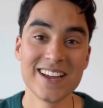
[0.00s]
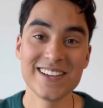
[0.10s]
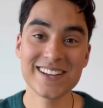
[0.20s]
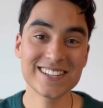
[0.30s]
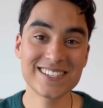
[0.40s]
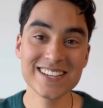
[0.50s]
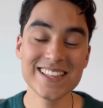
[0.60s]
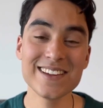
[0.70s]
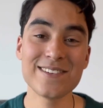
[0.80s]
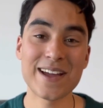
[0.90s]
You can see
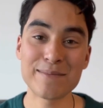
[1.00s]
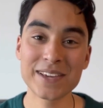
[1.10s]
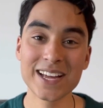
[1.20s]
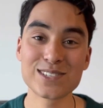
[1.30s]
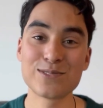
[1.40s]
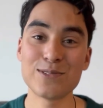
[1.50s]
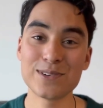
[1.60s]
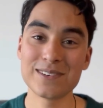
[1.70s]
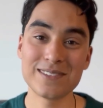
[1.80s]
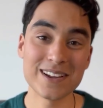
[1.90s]
that your MCAT
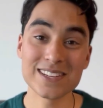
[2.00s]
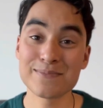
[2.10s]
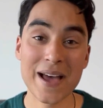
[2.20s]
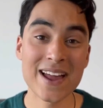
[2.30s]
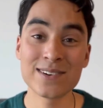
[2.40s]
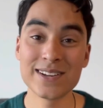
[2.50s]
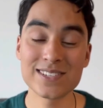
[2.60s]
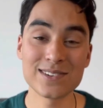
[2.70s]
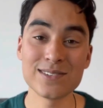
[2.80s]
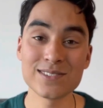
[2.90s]
score does matter at
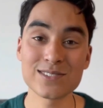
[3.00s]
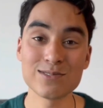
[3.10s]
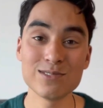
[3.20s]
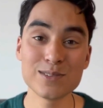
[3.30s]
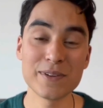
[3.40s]
certain schools,